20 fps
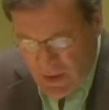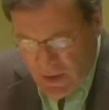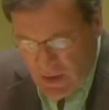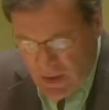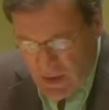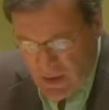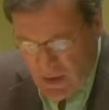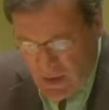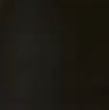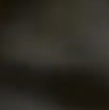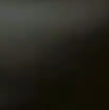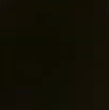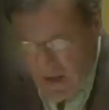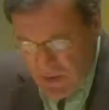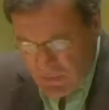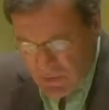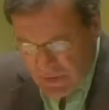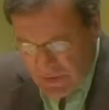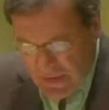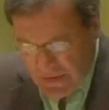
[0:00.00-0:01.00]
I
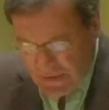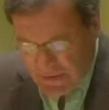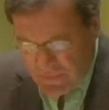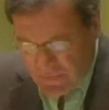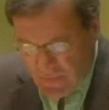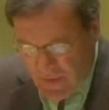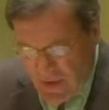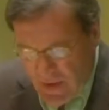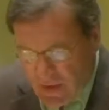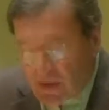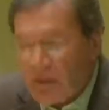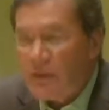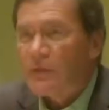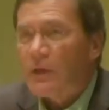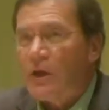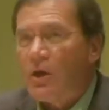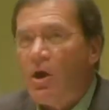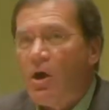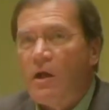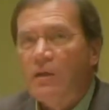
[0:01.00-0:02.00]
would like to thank
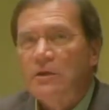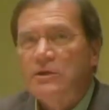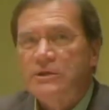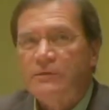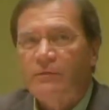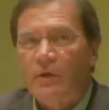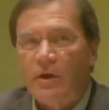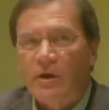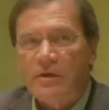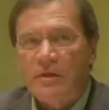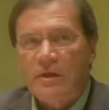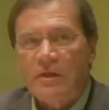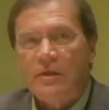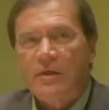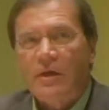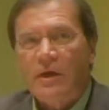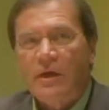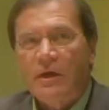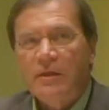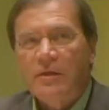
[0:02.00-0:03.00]
the College of Arts and
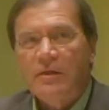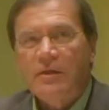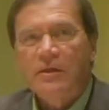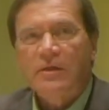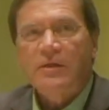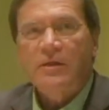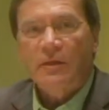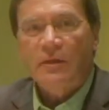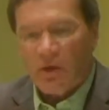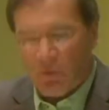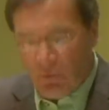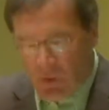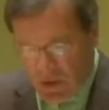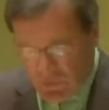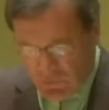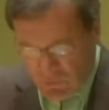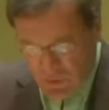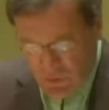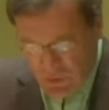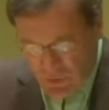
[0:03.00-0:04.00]
Sciences and the
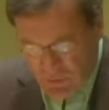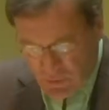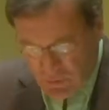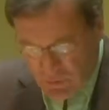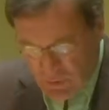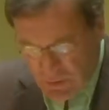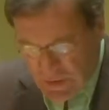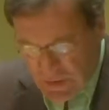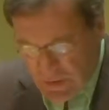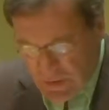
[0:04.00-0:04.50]
Graduate School